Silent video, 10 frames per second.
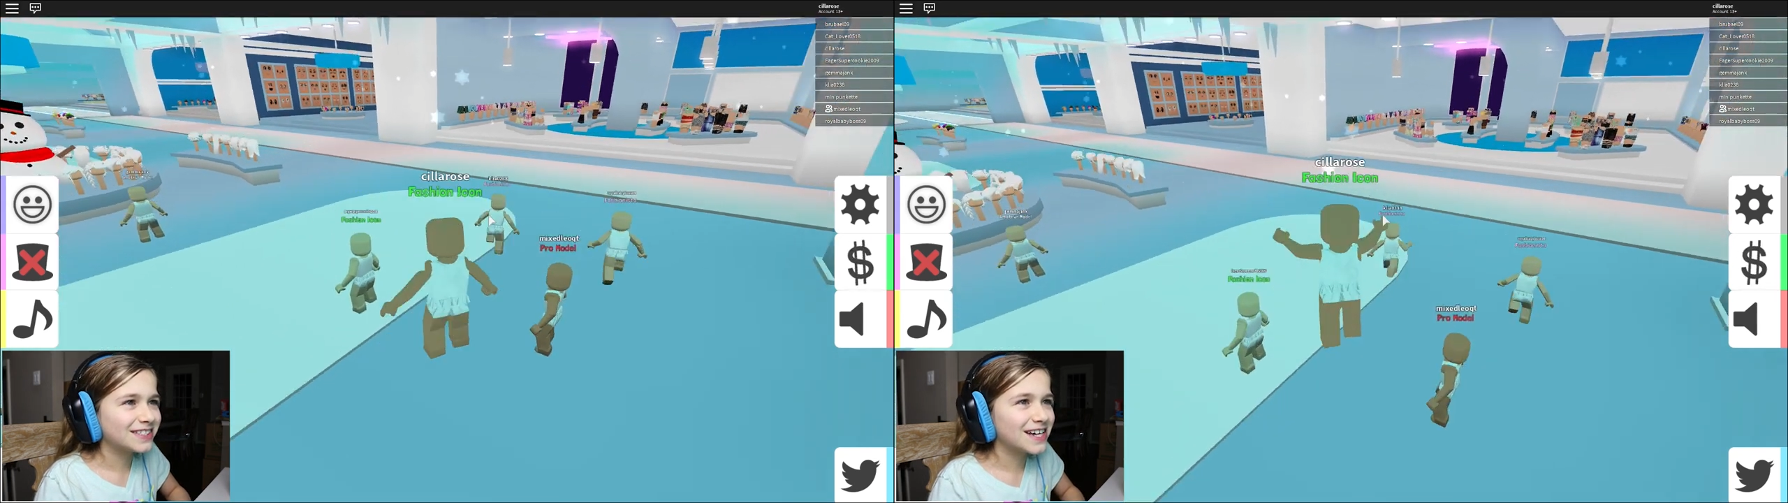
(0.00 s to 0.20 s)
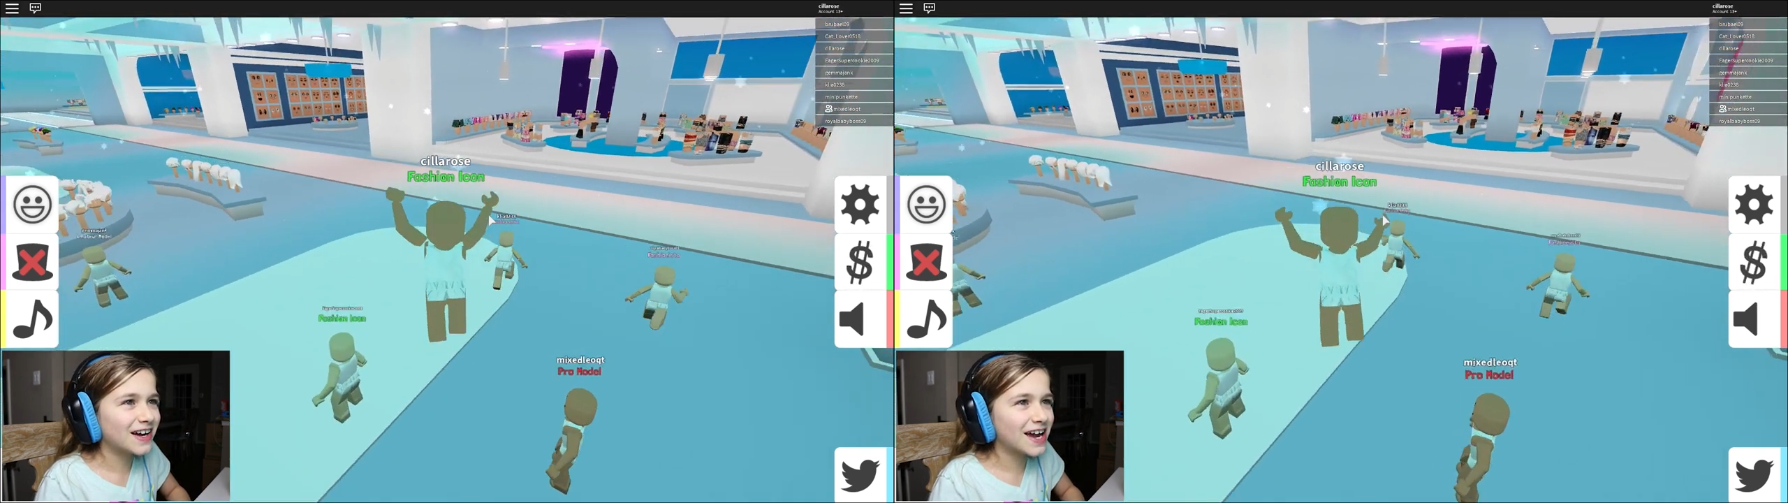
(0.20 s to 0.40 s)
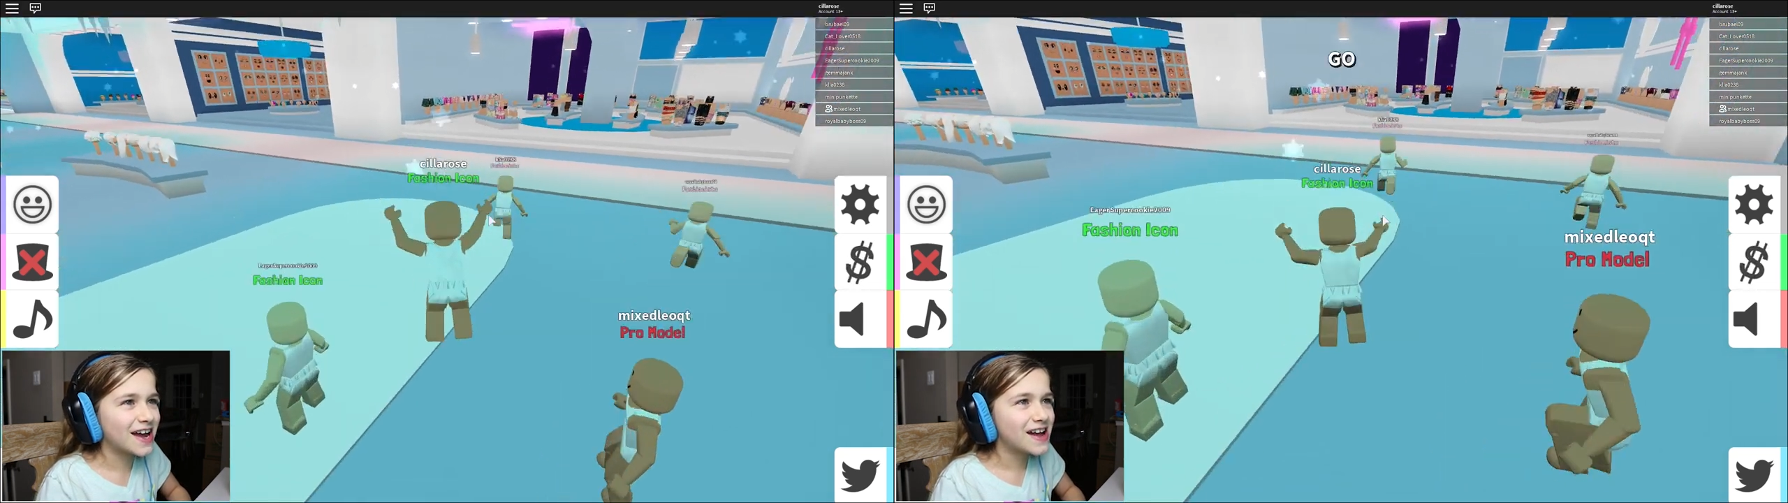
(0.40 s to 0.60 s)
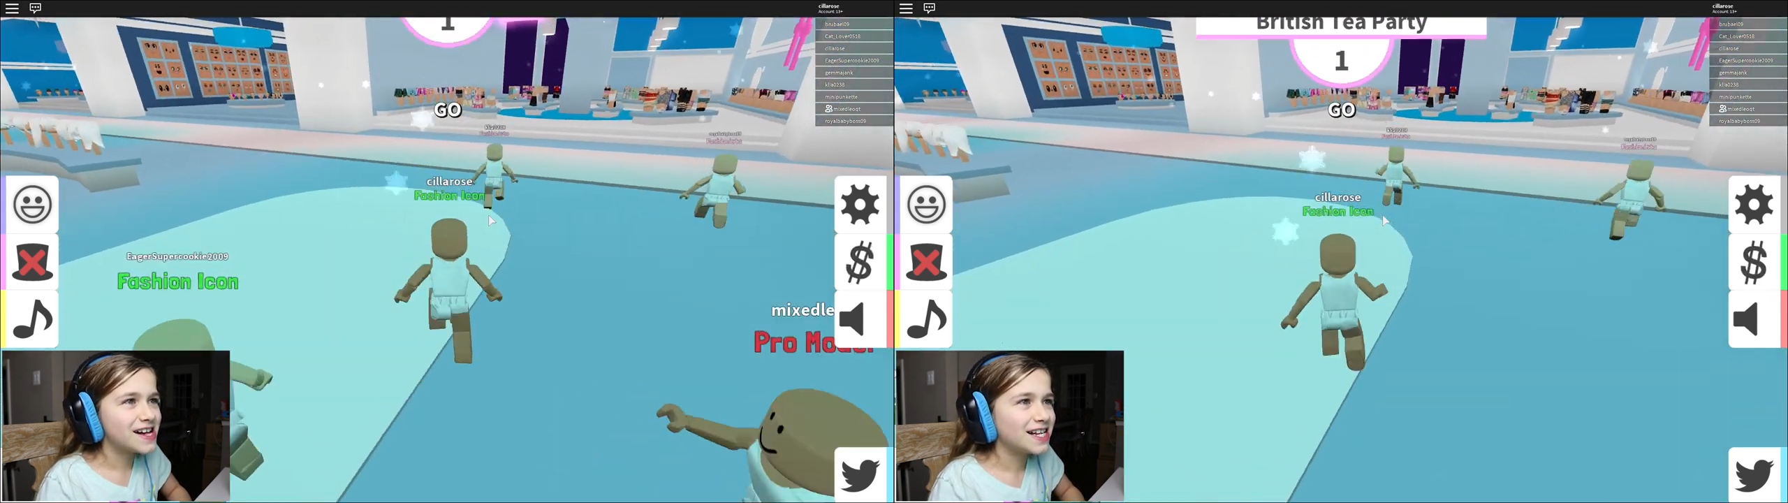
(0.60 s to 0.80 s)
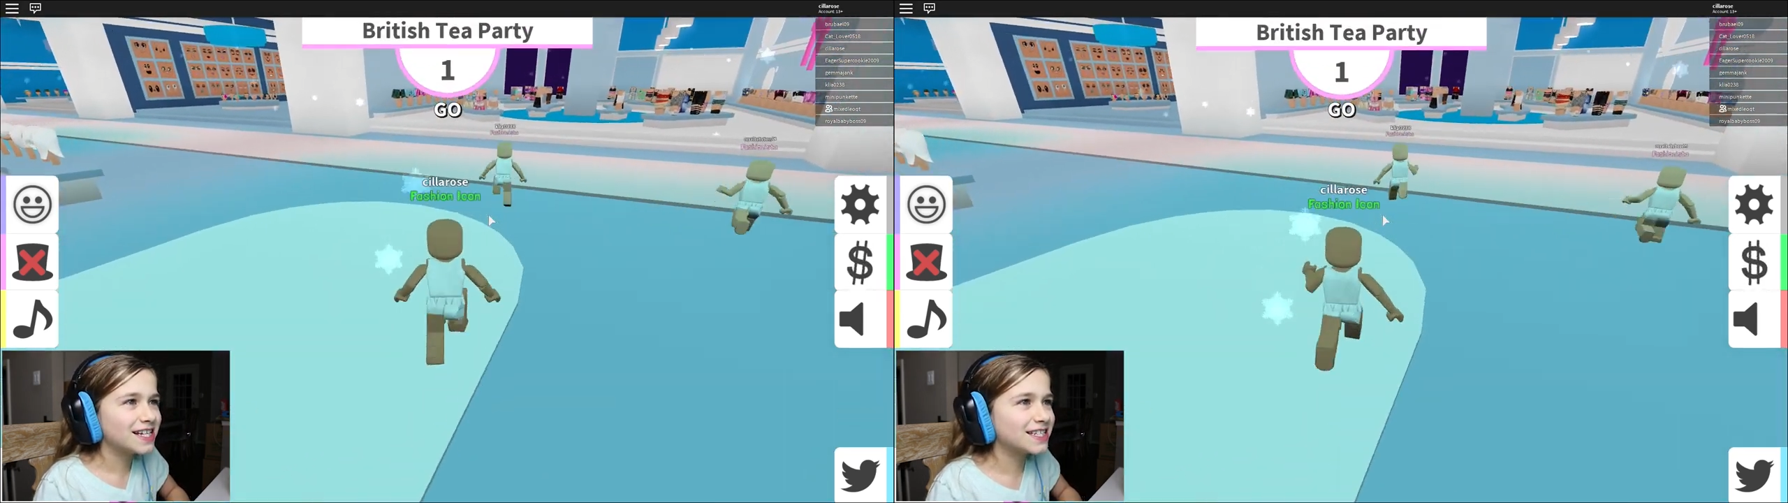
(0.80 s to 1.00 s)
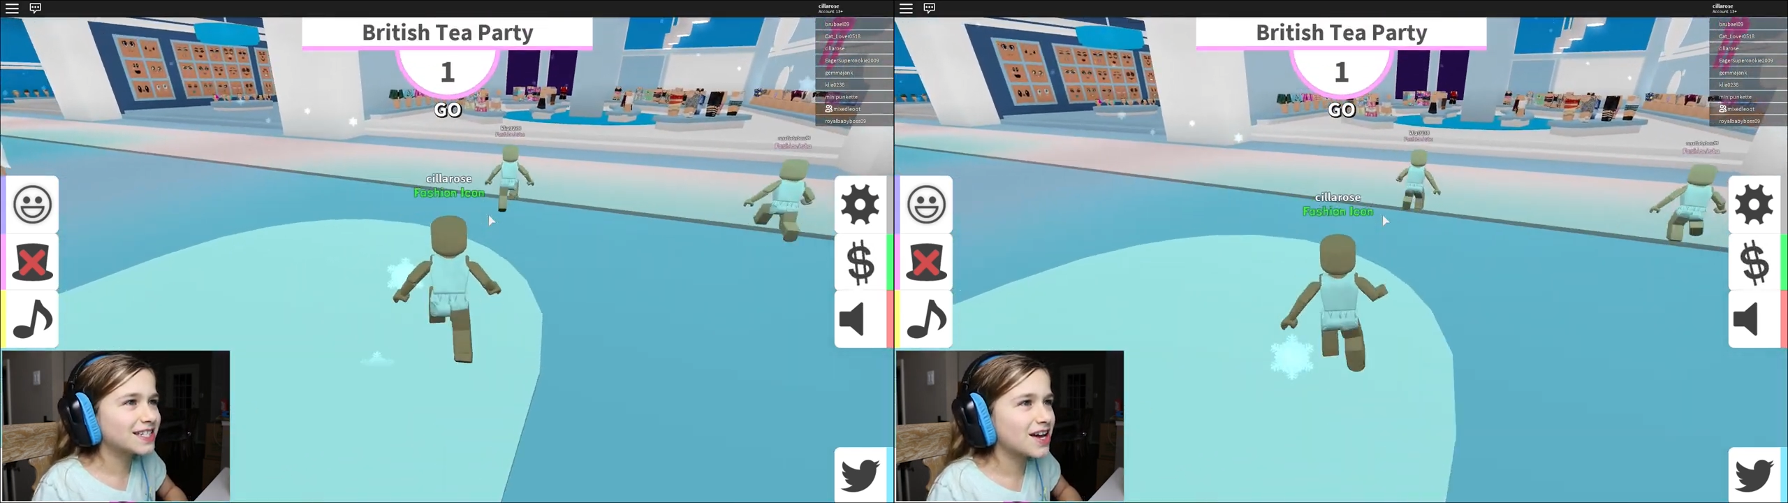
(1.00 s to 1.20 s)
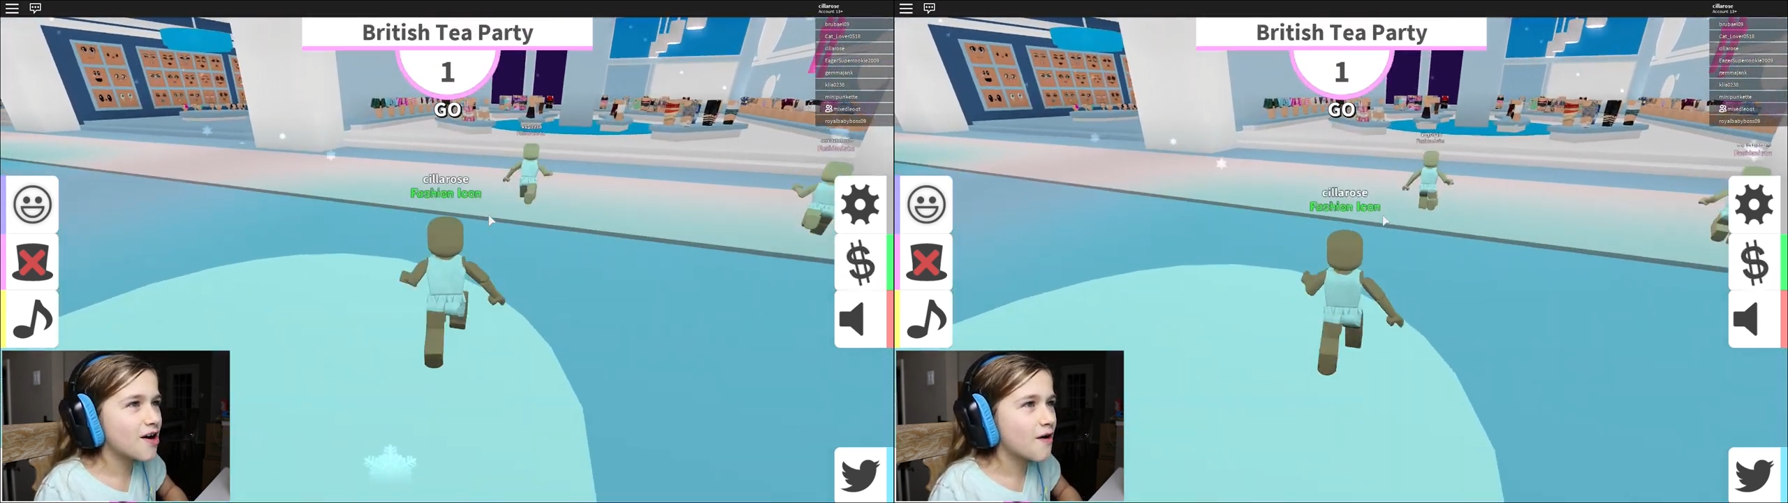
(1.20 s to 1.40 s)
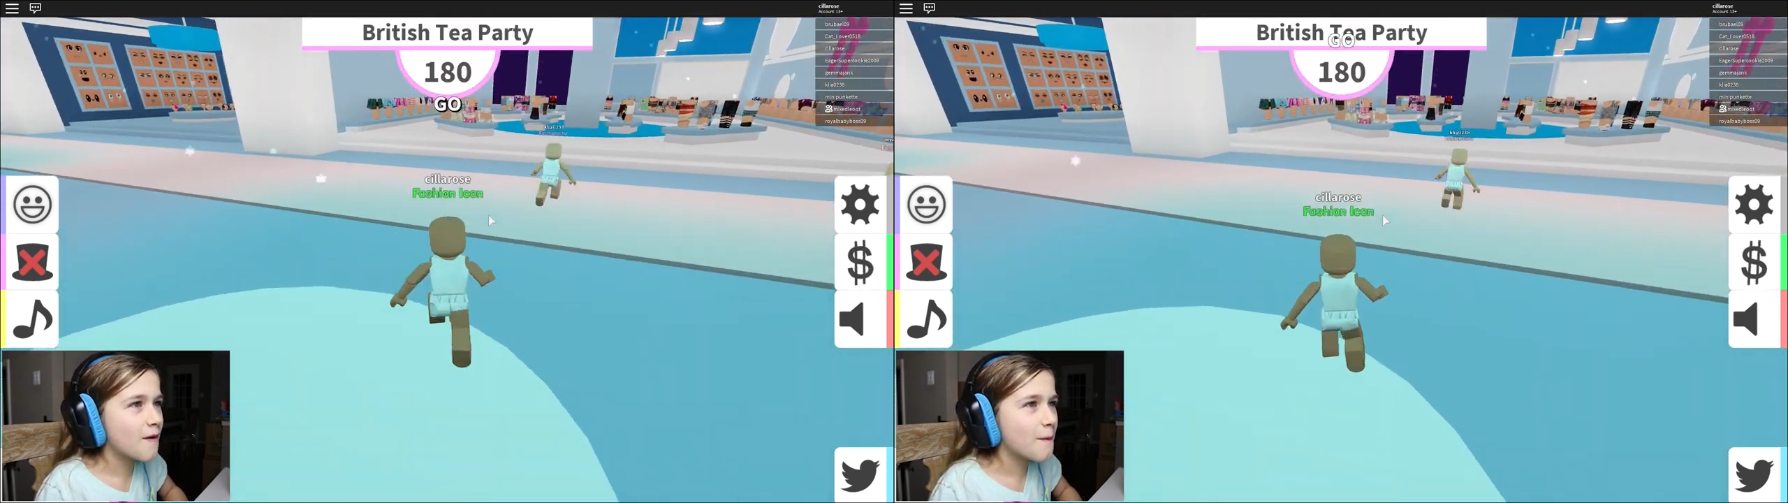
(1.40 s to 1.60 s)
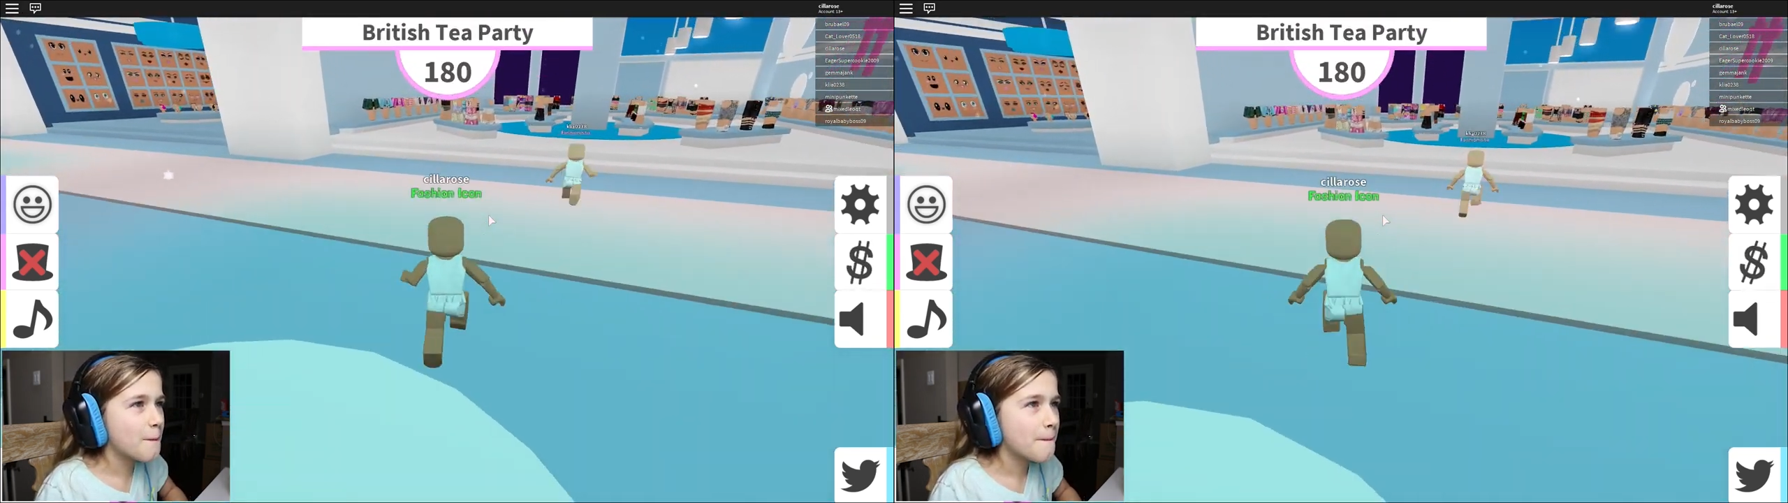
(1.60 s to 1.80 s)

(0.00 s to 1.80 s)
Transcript: literally. Okay, let's okay. go.